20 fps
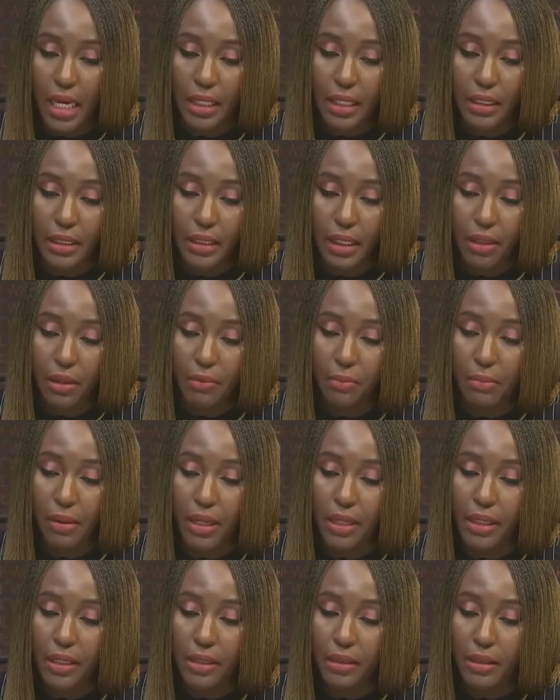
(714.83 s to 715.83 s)
And the second
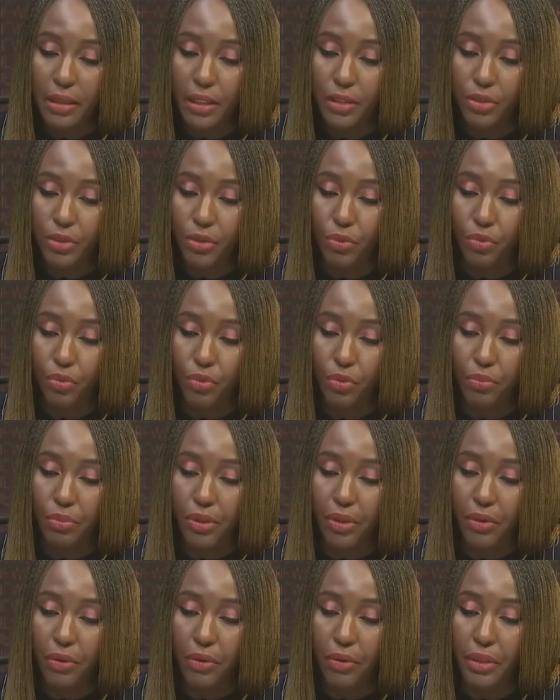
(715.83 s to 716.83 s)
panel session will
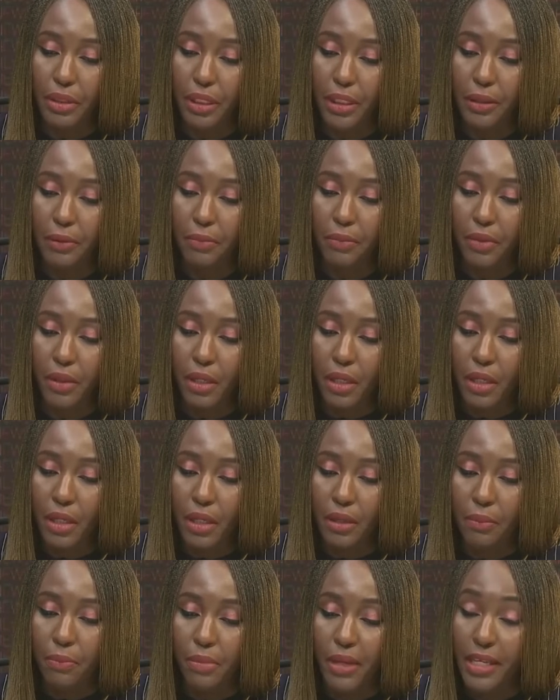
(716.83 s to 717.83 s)
be on
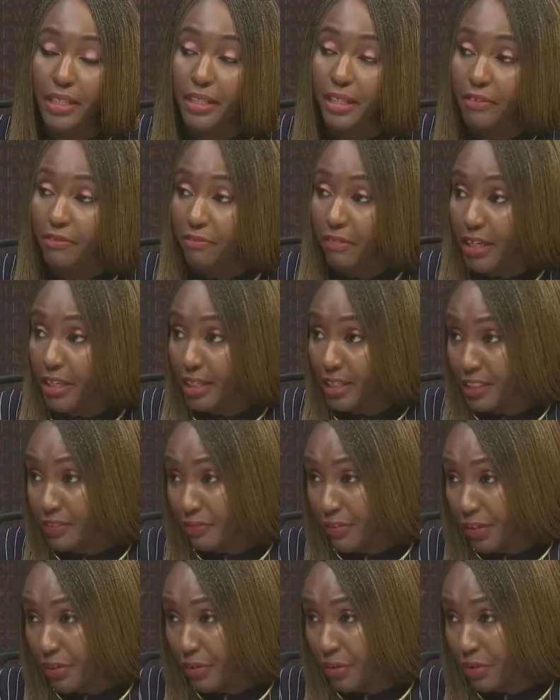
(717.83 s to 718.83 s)
blended finance
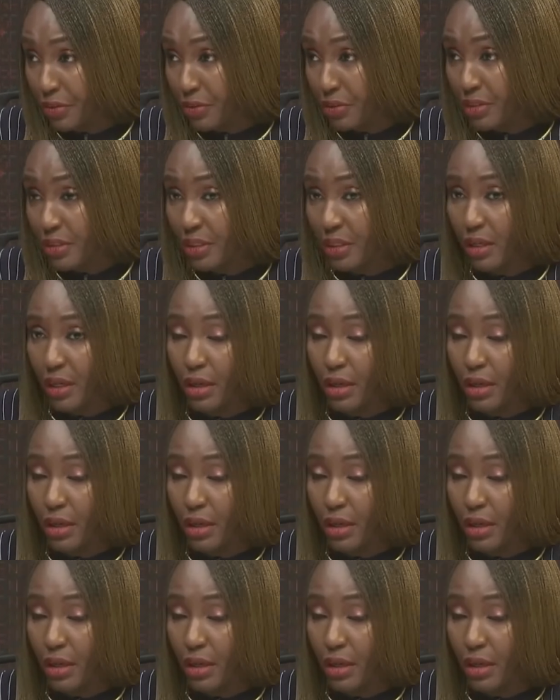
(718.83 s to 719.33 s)
vehicles,